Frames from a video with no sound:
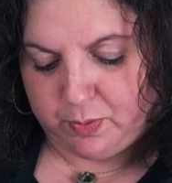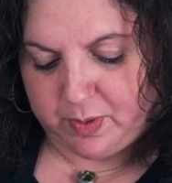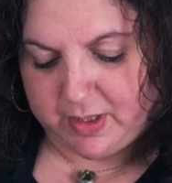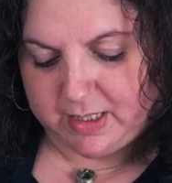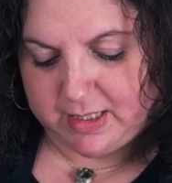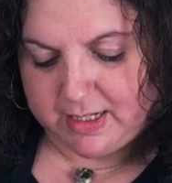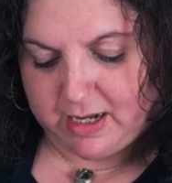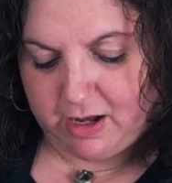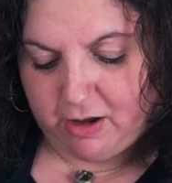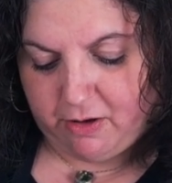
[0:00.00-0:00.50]

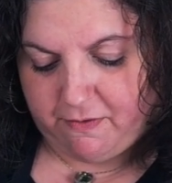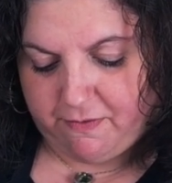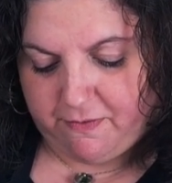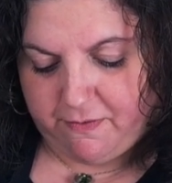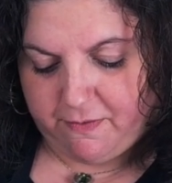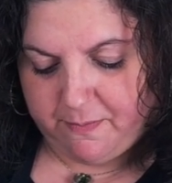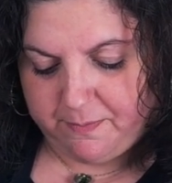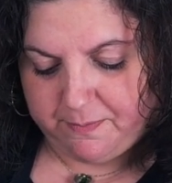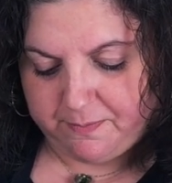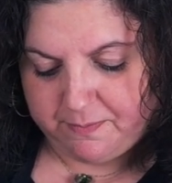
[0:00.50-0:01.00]

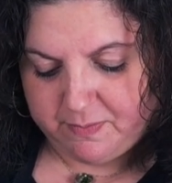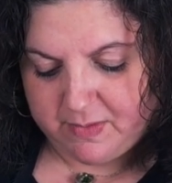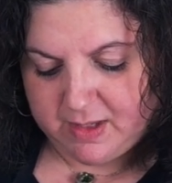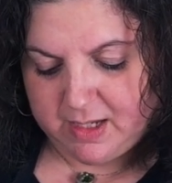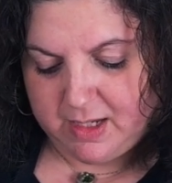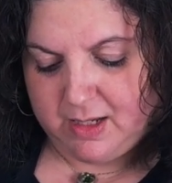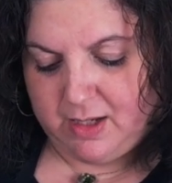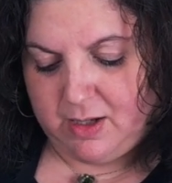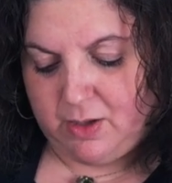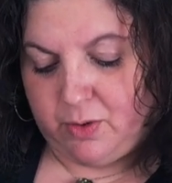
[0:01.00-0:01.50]
itself
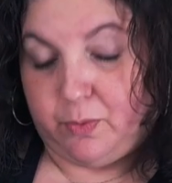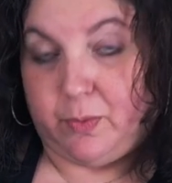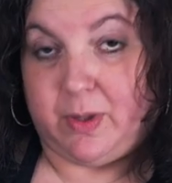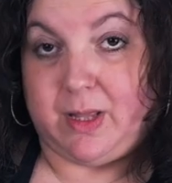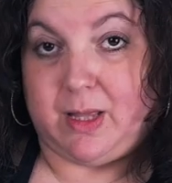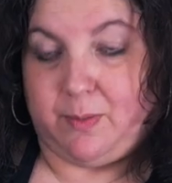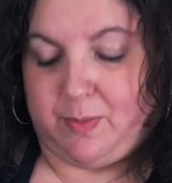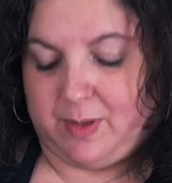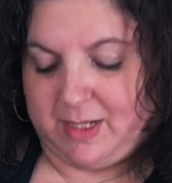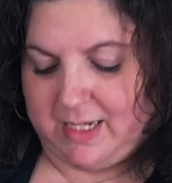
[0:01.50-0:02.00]
with
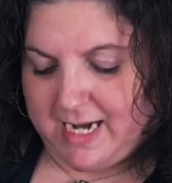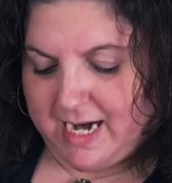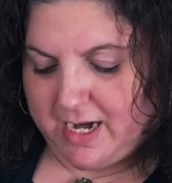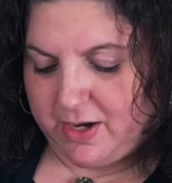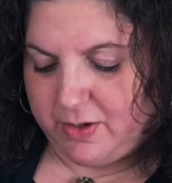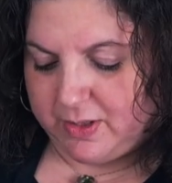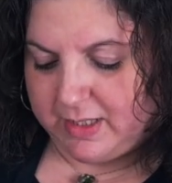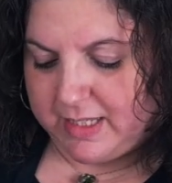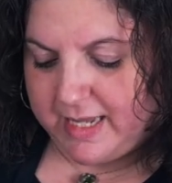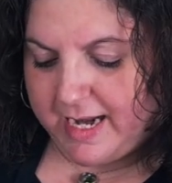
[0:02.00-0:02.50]
the
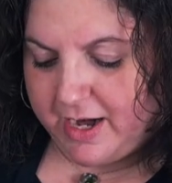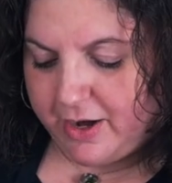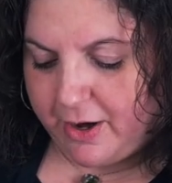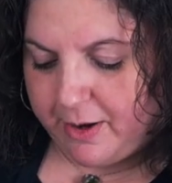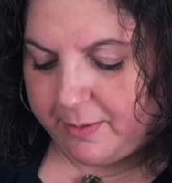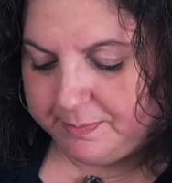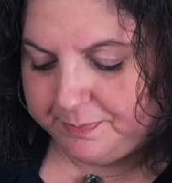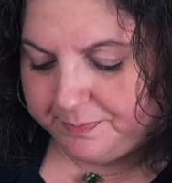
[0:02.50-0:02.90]
potatoes later.